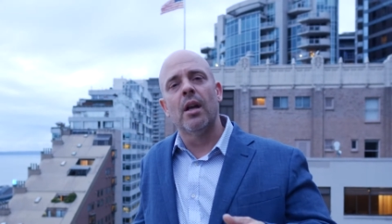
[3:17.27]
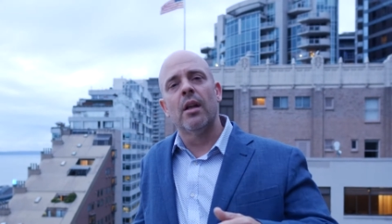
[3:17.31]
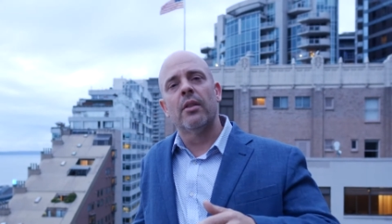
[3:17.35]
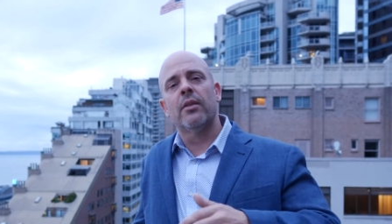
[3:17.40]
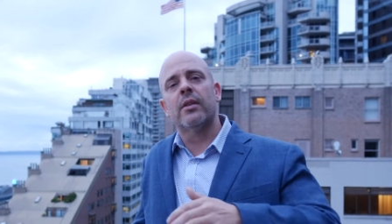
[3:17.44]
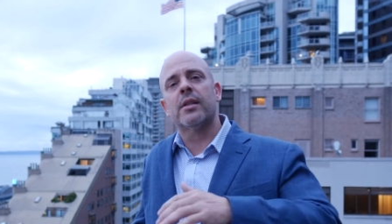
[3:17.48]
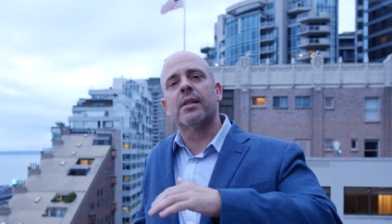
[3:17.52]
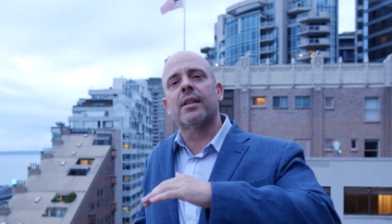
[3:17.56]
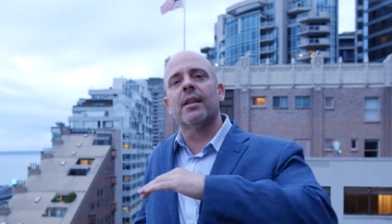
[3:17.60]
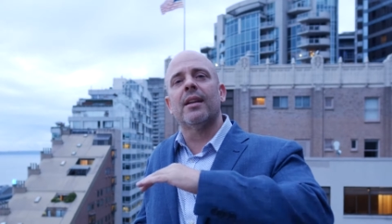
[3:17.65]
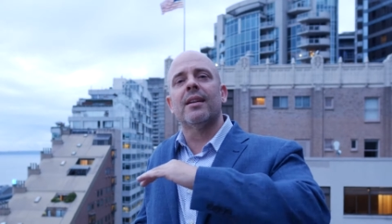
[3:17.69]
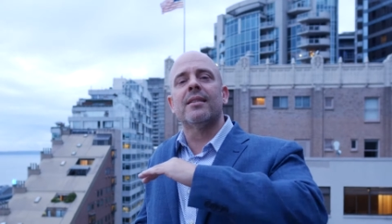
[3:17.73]

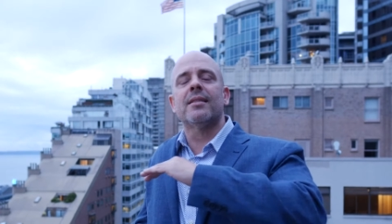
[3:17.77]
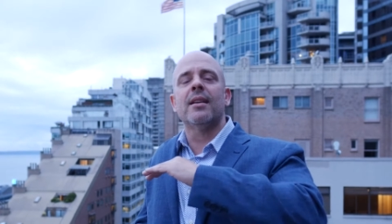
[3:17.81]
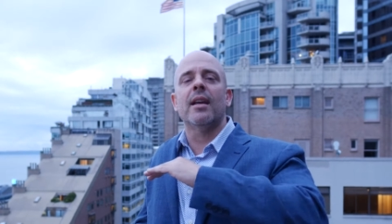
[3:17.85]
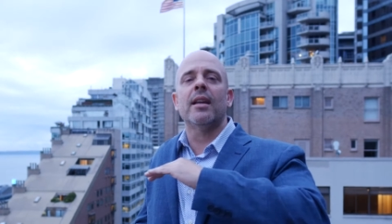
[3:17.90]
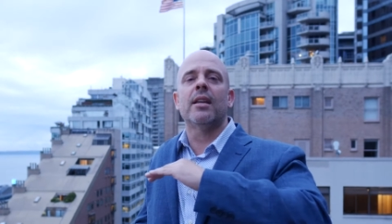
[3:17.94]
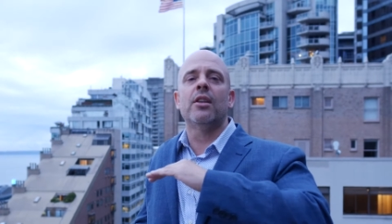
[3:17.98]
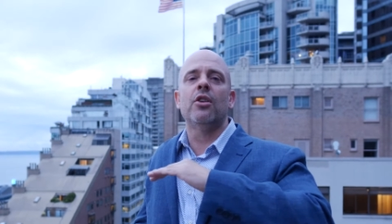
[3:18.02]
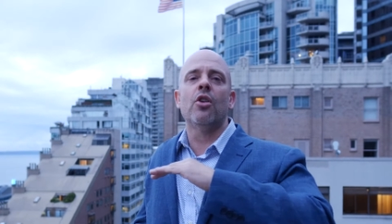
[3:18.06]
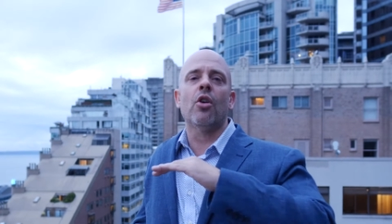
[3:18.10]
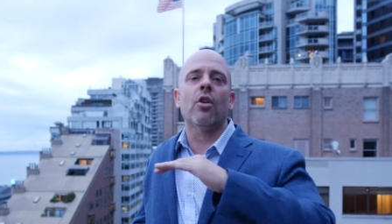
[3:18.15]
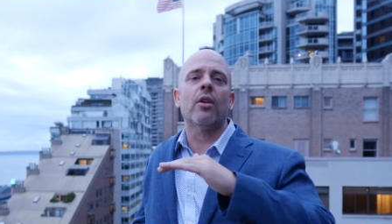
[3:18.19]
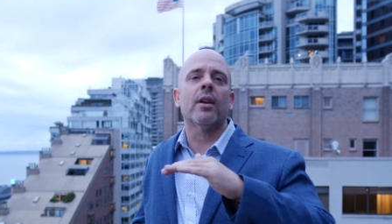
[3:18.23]
that's gonna
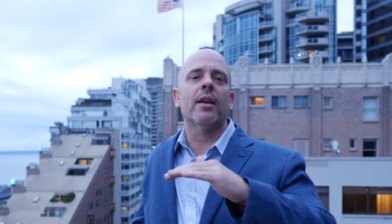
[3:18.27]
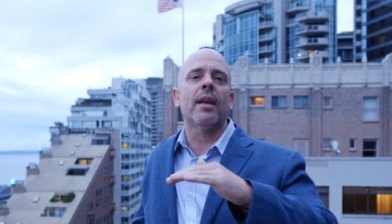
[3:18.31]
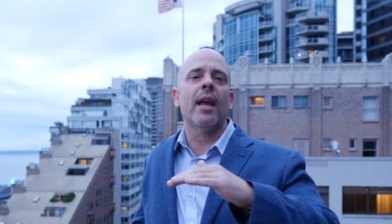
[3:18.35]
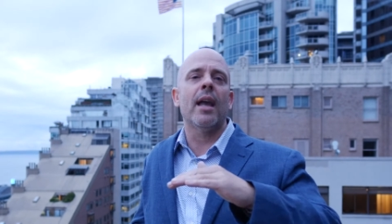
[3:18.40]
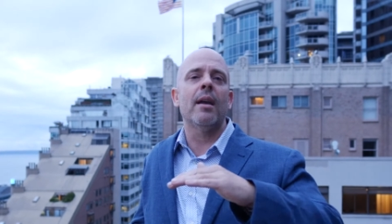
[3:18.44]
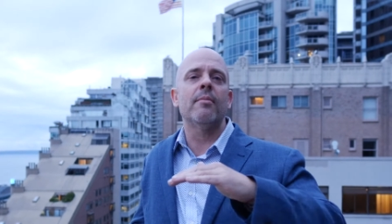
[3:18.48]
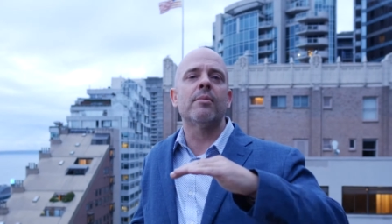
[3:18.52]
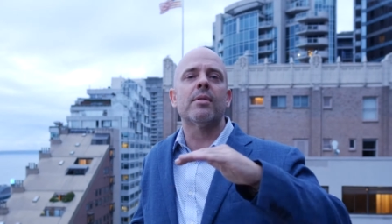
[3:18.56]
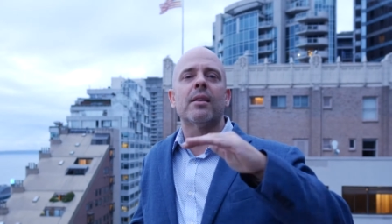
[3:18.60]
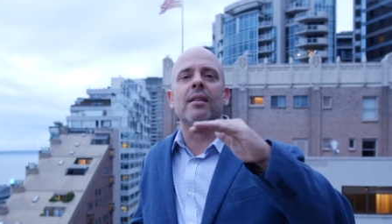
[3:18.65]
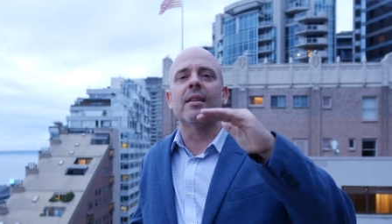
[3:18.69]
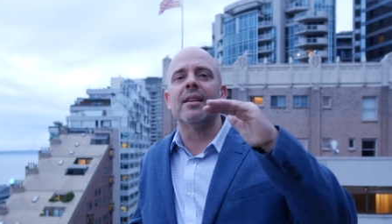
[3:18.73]
take your
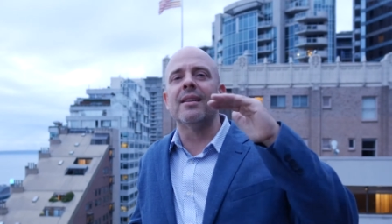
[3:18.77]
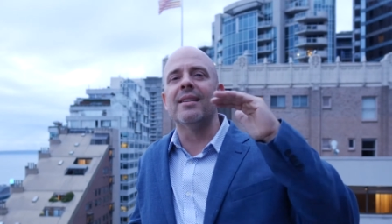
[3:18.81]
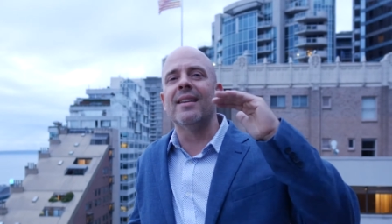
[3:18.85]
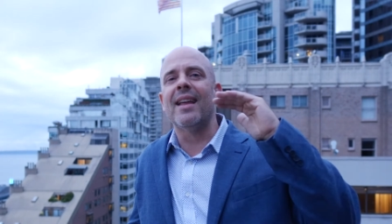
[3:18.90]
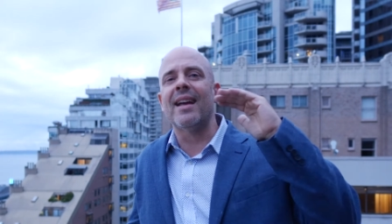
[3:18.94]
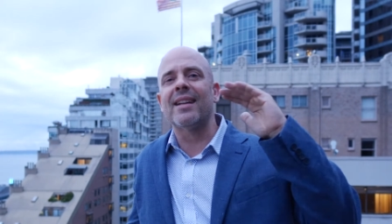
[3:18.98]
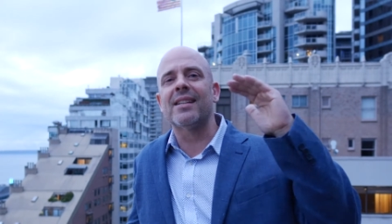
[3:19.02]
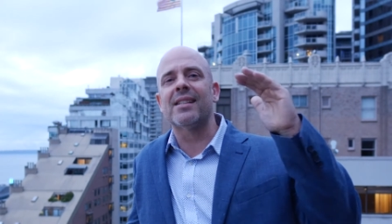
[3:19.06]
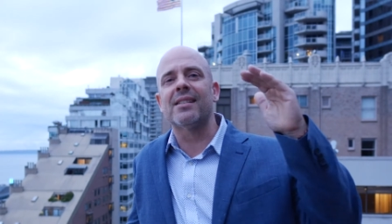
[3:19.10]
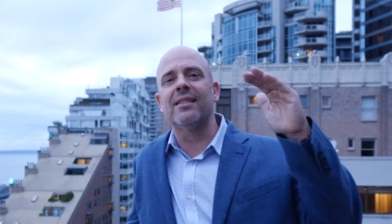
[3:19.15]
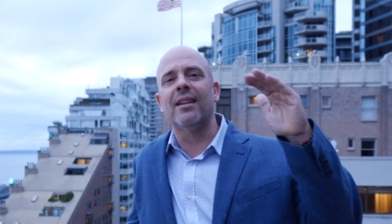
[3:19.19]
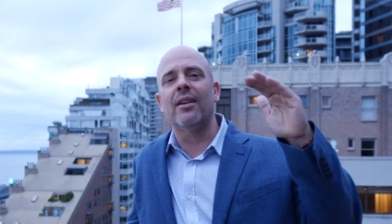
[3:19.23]
game to the
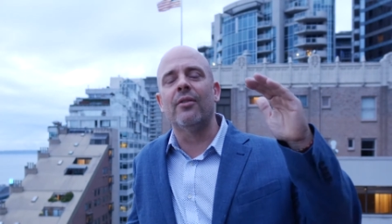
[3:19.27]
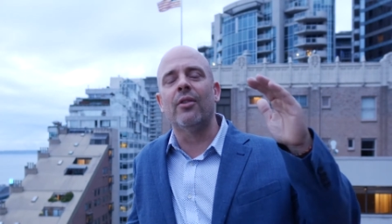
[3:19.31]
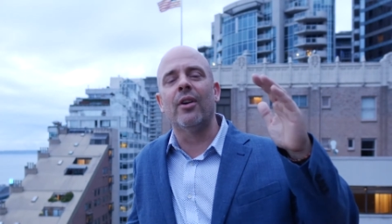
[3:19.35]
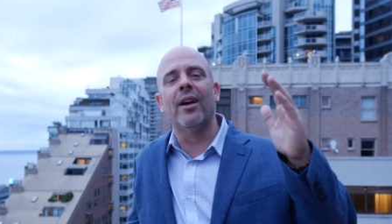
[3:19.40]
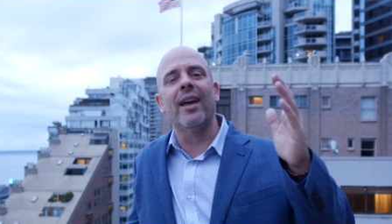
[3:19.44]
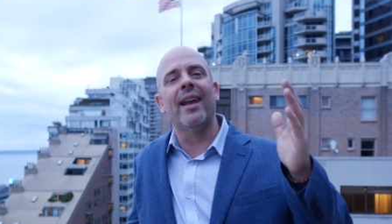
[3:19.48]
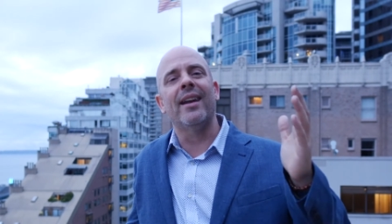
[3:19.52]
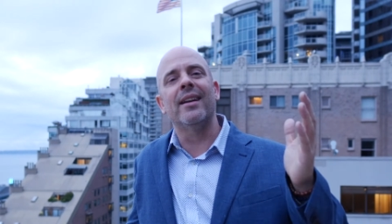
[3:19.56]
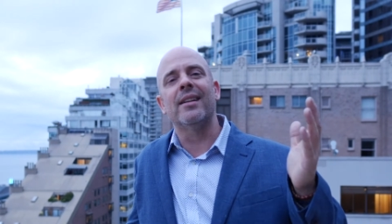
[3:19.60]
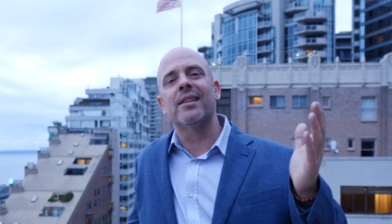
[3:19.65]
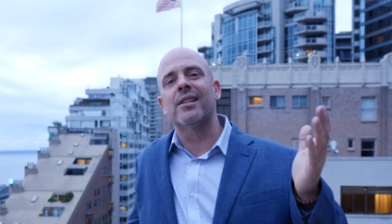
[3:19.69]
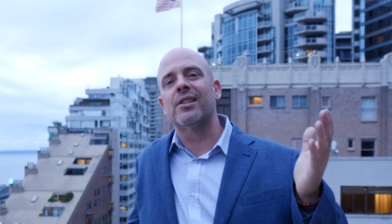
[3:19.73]
next level.
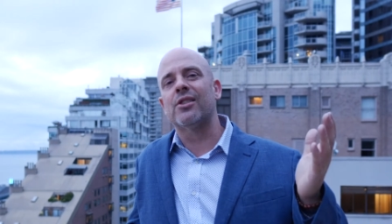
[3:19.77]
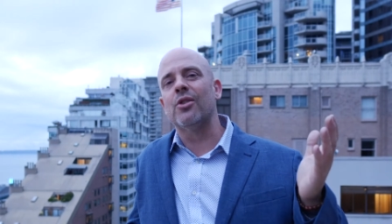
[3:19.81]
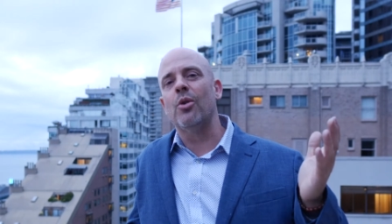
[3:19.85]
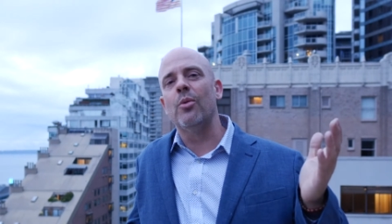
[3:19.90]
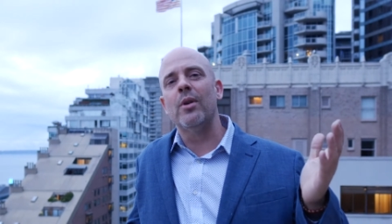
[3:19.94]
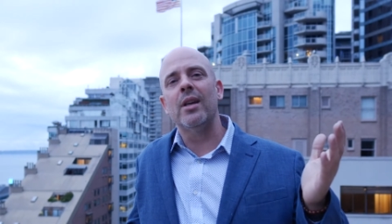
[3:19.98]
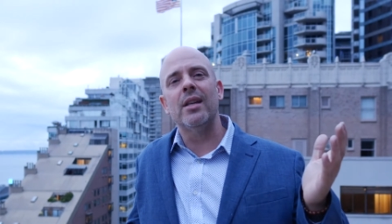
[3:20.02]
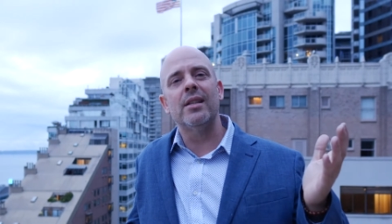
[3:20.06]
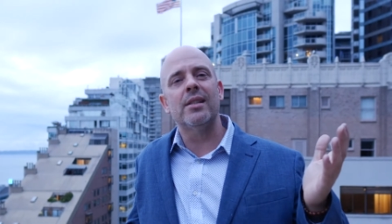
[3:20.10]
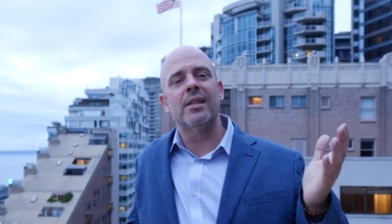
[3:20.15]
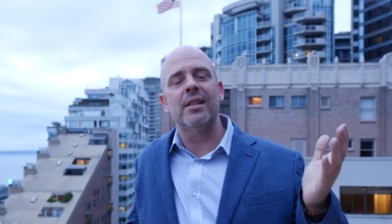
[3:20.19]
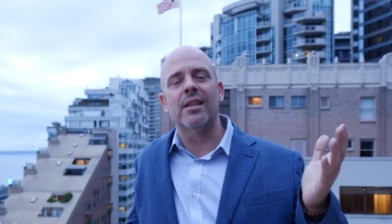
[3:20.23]
And it's so
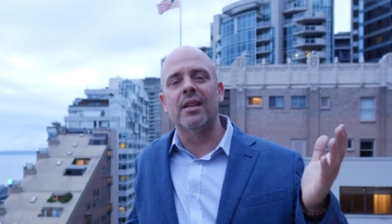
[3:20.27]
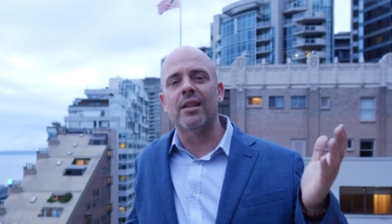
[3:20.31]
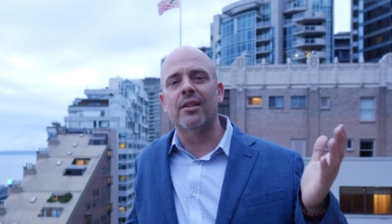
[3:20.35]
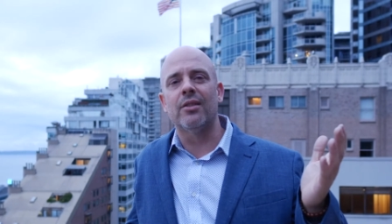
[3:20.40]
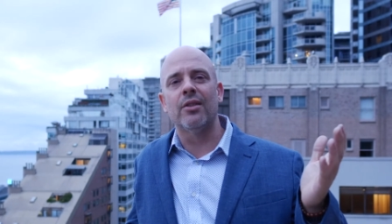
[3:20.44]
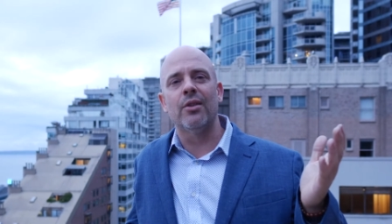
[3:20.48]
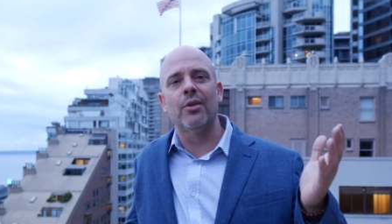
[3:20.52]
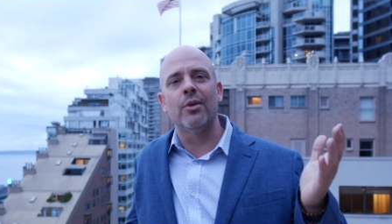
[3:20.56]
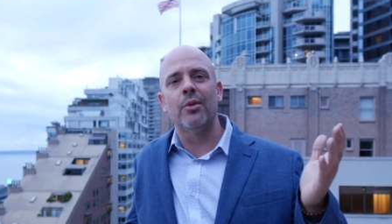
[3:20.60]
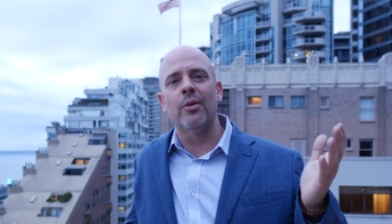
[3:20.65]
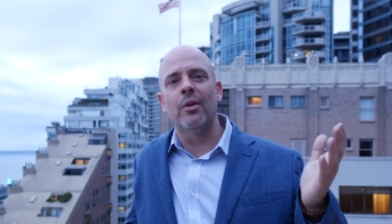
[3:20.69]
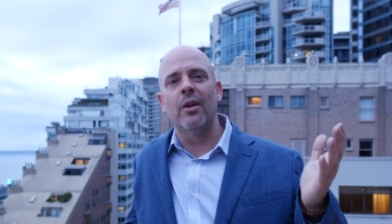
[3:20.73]
easy to
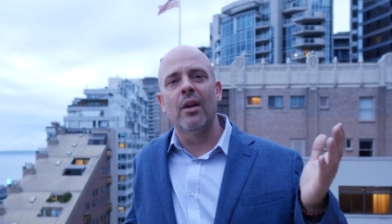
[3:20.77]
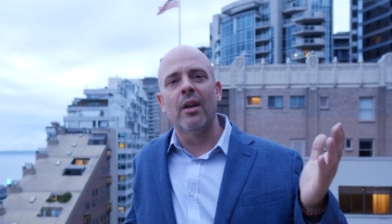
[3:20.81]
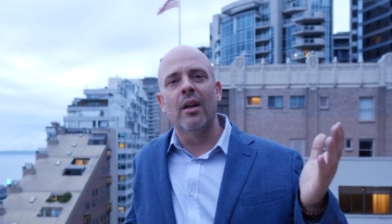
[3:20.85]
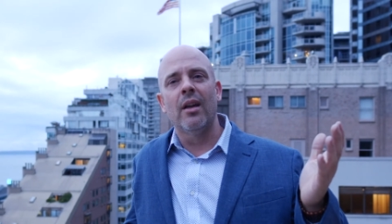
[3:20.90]
do.